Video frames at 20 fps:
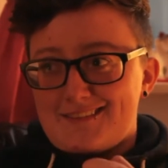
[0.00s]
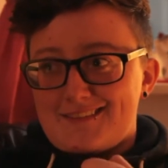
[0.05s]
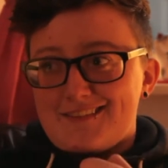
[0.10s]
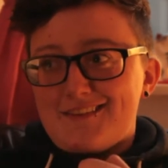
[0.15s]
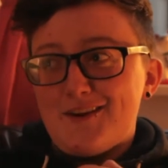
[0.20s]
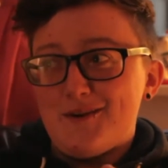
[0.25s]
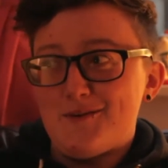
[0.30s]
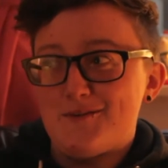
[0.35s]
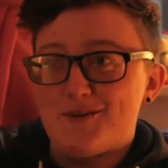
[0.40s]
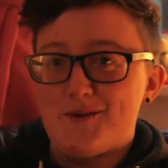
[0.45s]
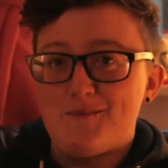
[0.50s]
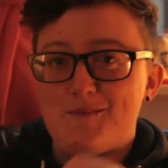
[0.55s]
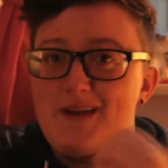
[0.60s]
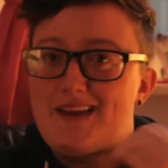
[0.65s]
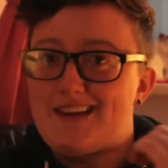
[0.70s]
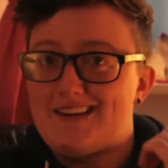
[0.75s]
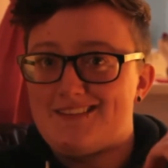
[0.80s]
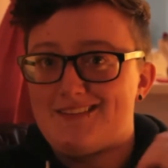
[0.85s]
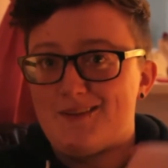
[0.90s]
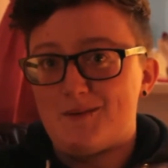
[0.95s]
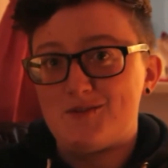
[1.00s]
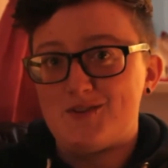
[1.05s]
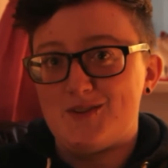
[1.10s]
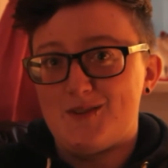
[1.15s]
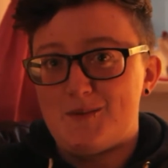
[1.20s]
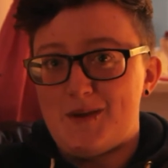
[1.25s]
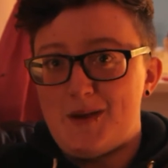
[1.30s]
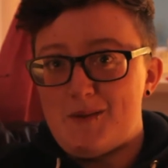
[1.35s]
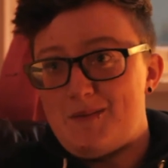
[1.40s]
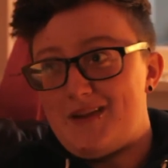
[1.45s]
sorry, stop making assumptions
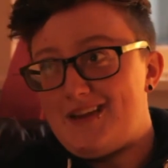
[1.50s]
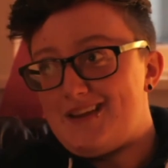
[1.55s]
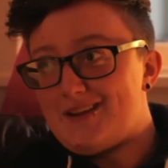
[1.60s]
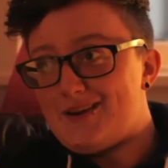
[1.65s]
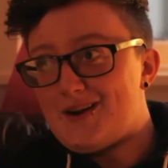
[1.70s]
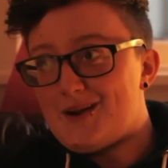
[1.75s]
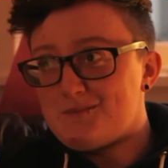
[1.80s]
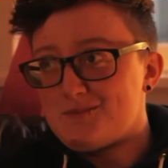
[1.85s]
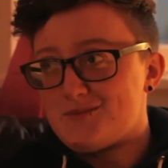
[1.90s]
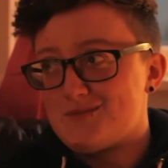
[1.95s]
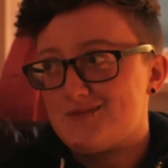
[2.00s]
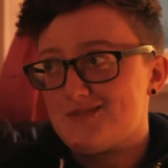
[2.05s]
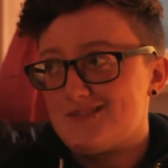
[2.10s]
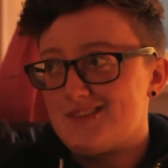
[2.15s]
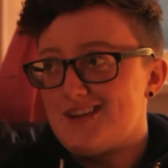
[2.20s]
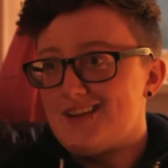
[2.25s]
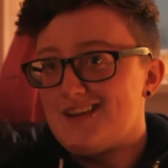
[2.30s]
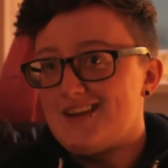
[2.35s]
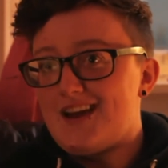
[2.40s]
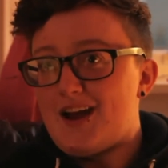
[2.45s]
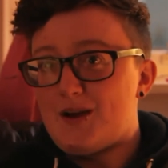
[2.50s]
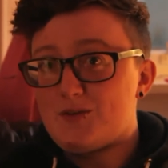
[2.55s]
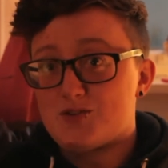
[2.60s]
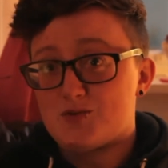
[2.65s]
about me. You know, I'm